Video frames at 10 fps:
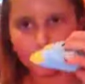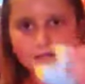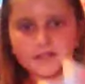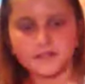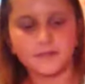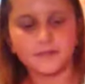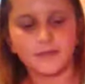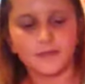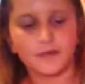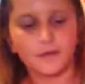It smells
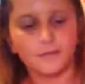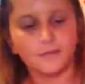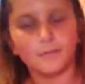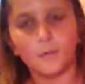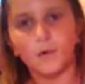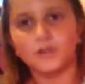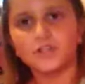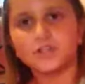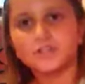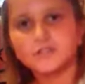like
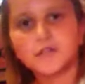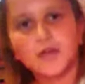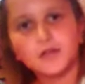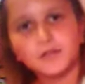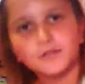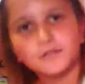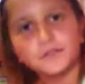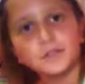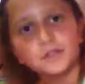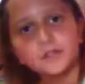oranges, kind of,
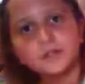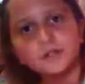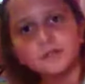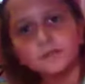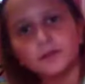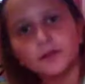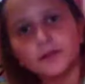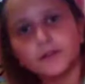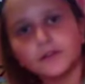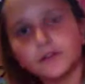but
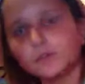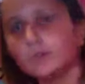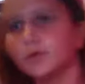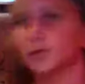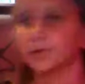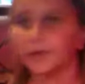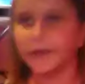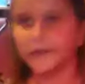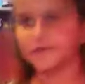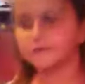like a little more
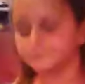like,